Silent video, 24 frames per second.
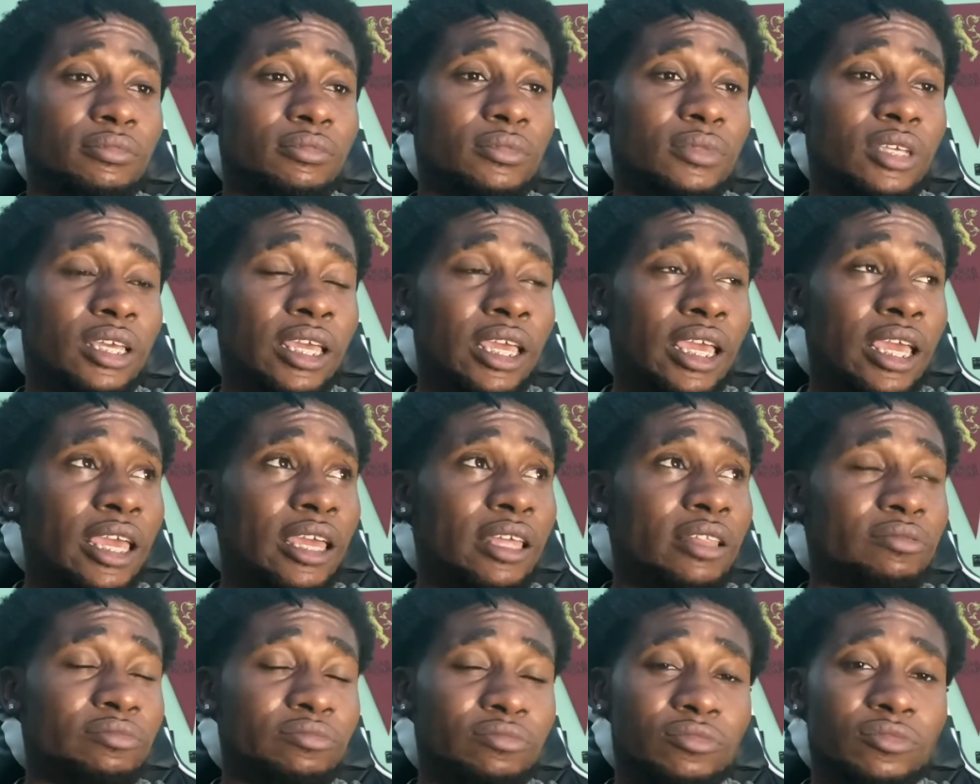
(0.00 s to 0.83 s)

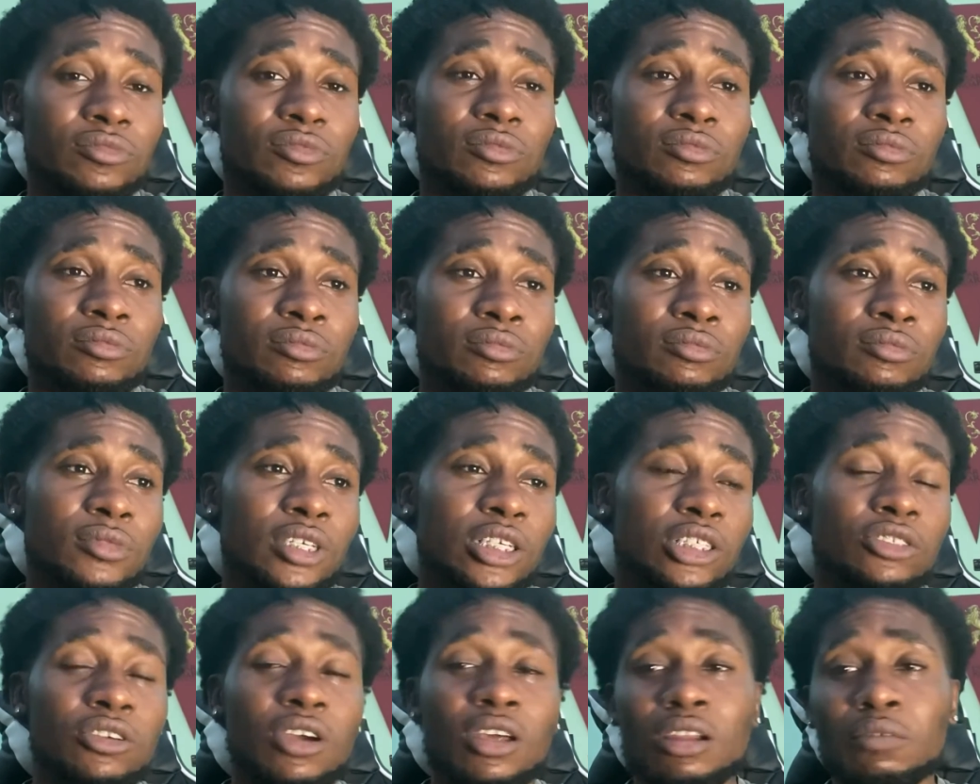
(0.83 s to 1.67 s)
and he
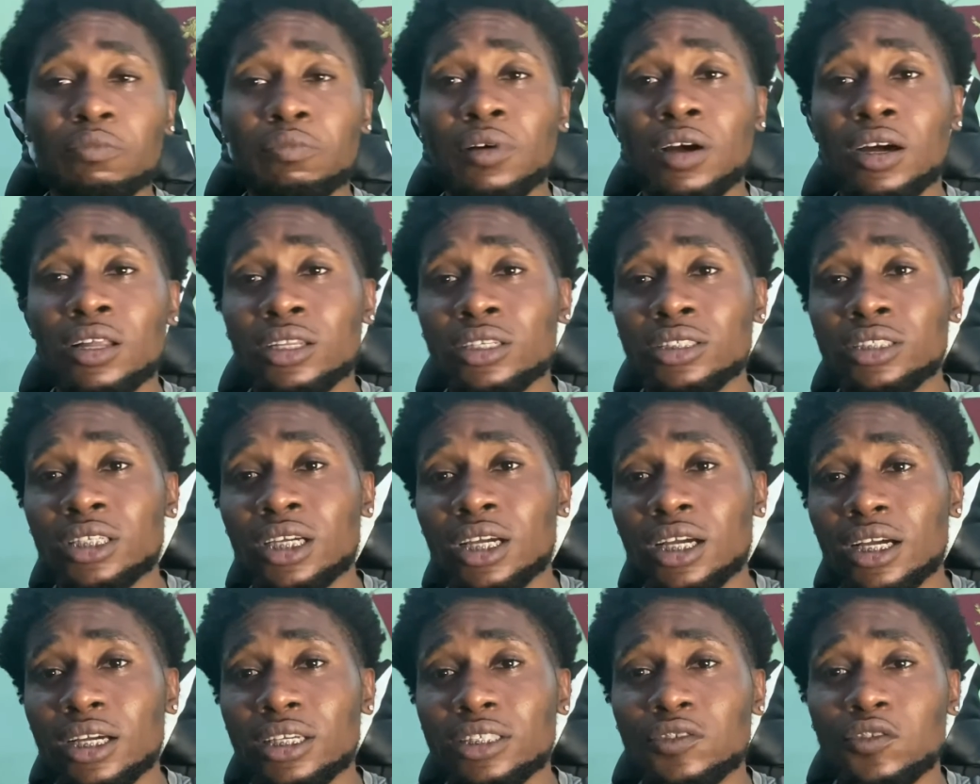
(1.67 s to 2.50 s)
tried to
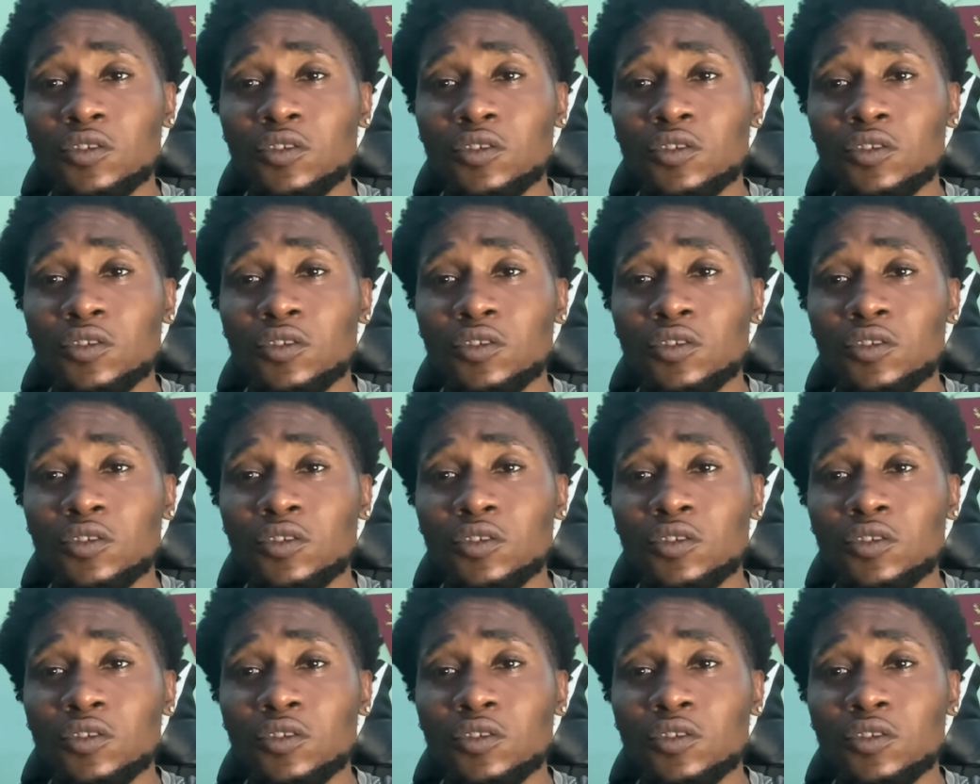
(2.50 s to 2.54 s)
apologize.